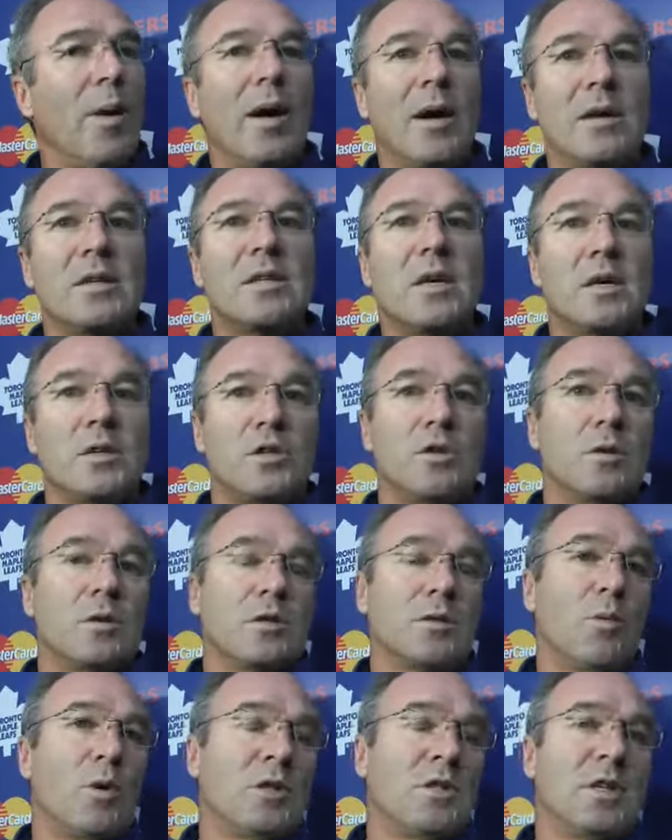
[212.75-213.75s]
Well, it does,
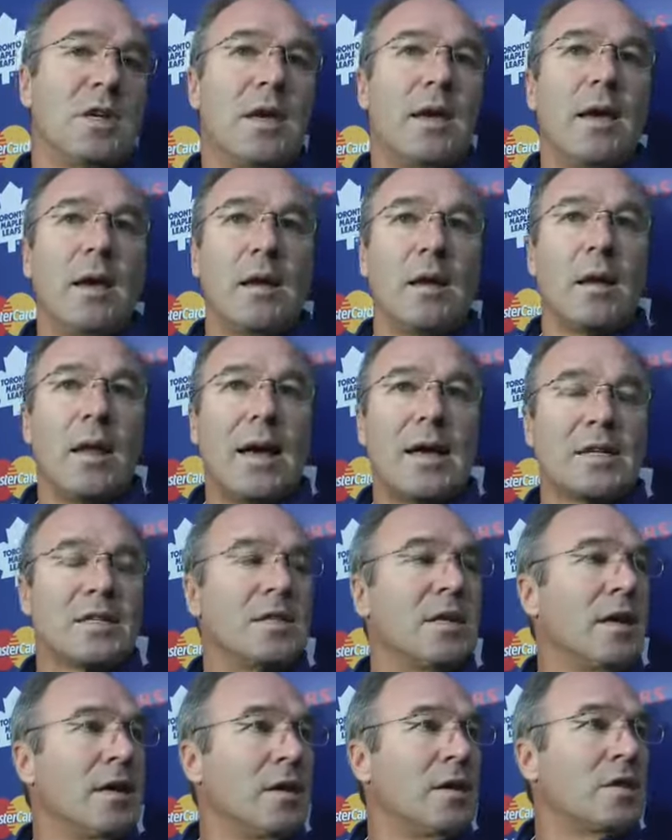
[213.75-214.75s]
Jonas. Once again,
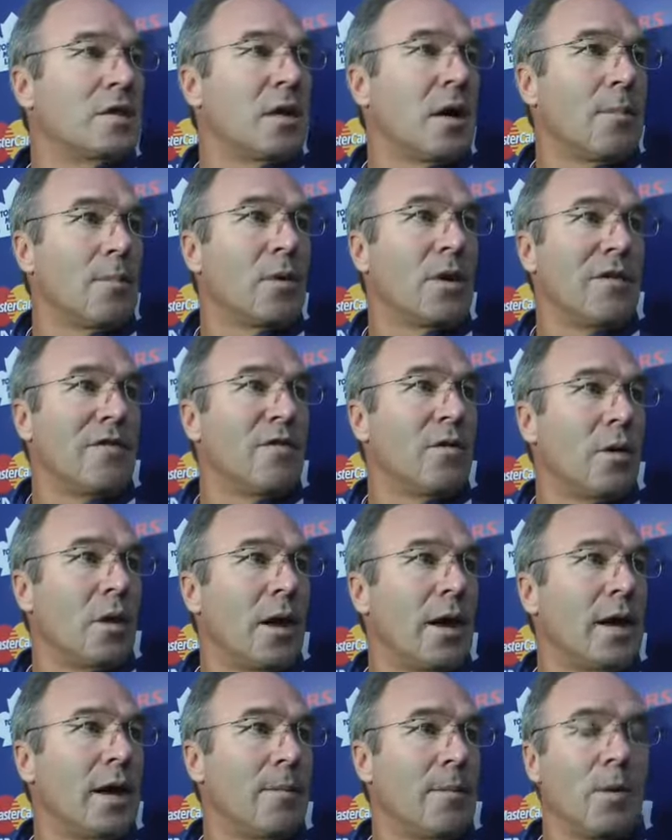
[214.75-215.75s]
last night you saw a pretty
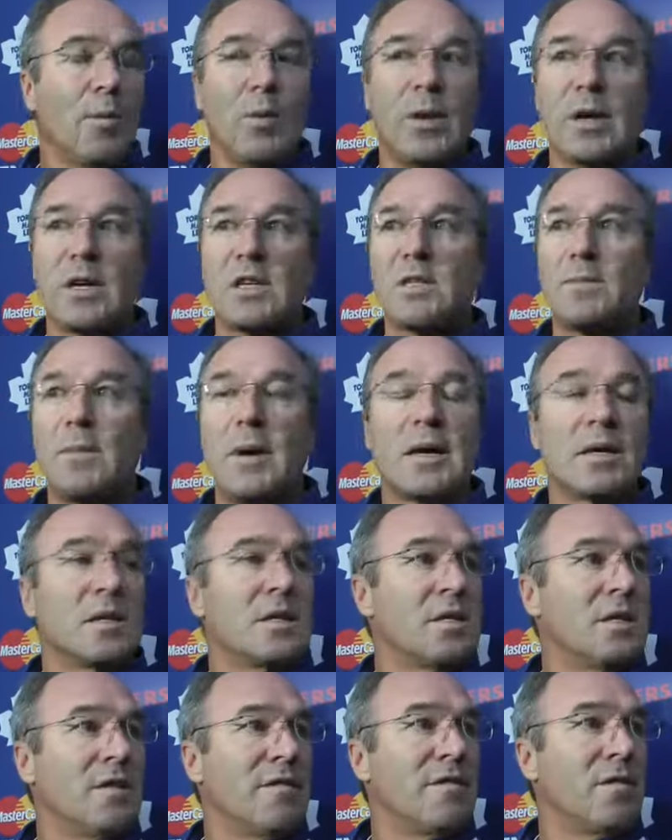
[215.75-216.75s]
full lineup, and we
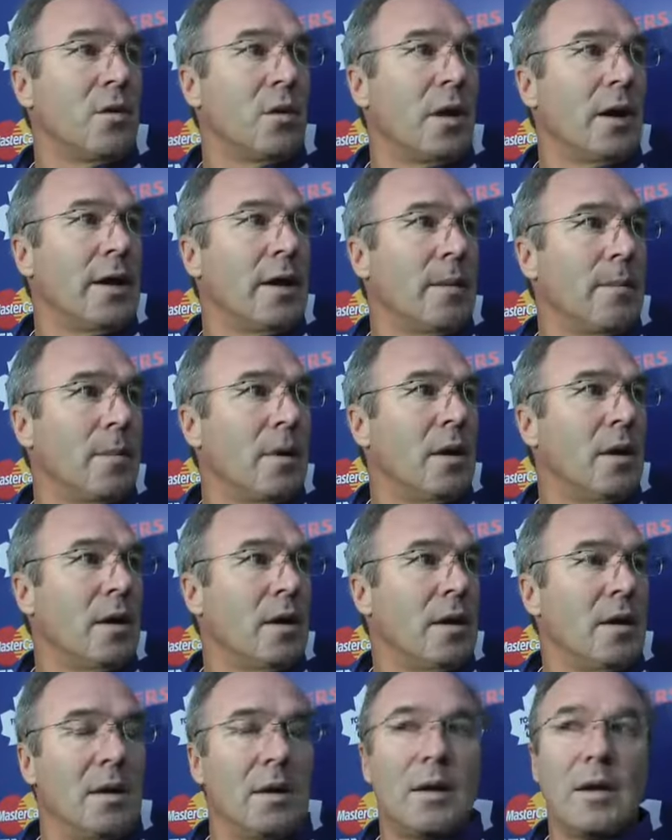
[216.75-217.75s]
expect to see a full lineup
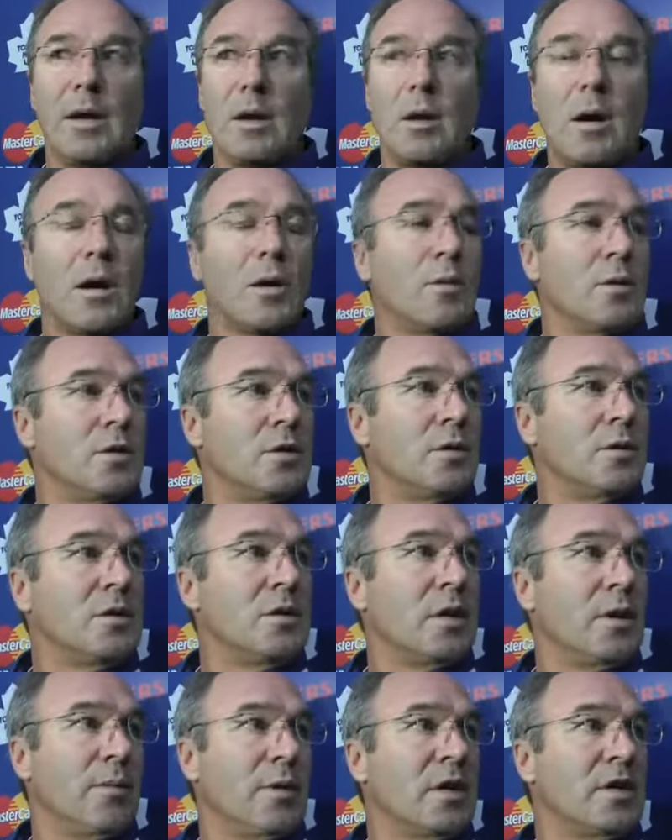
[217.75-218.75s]
in Ottawa
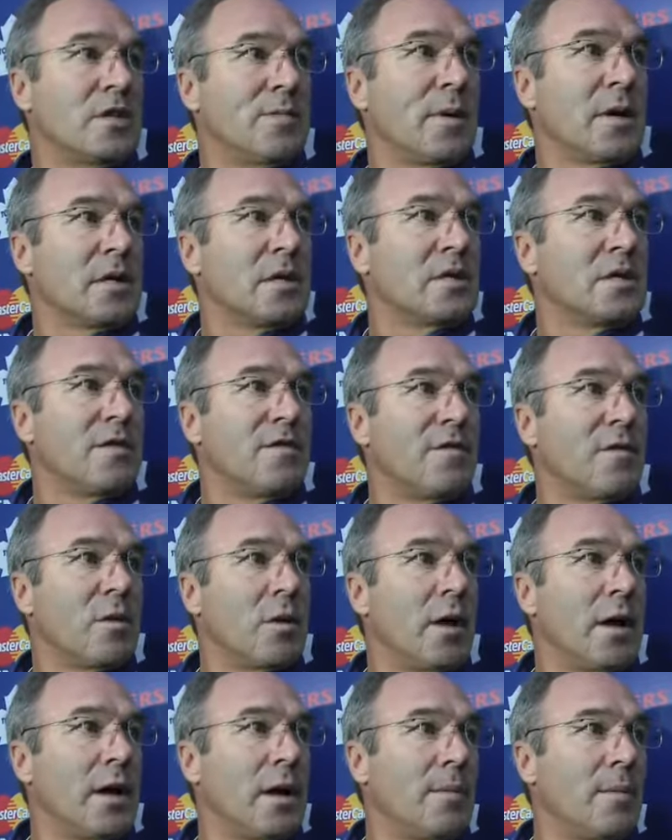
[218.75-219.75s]
Tuesday, and we expect to see a
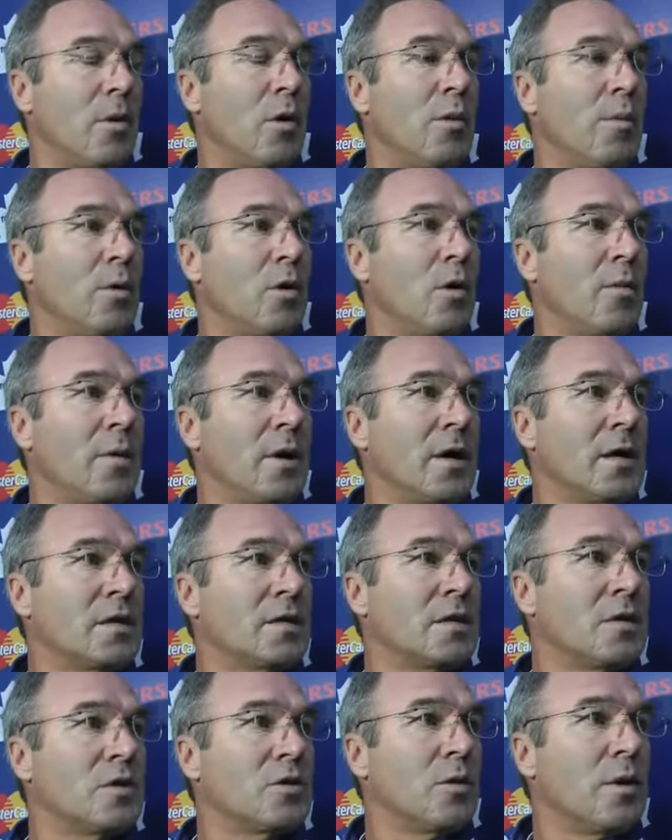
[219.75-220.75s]
full lineup home and home
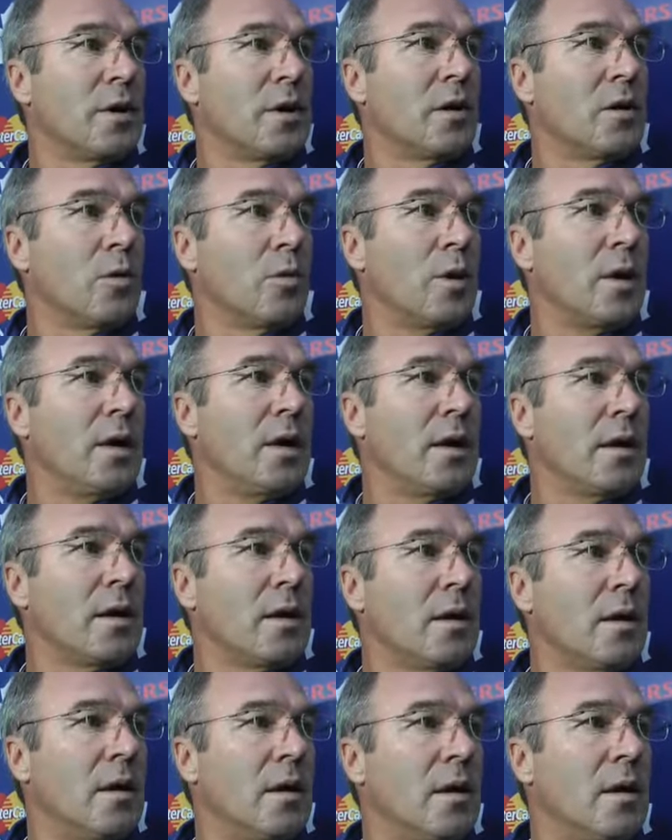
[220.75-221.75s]
against Detroit on the
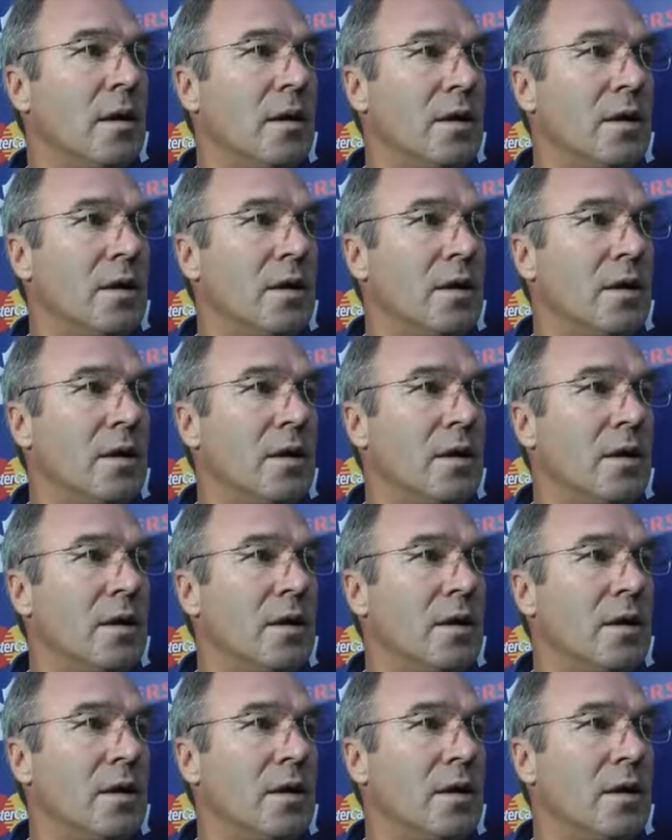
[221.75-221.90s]
weekend.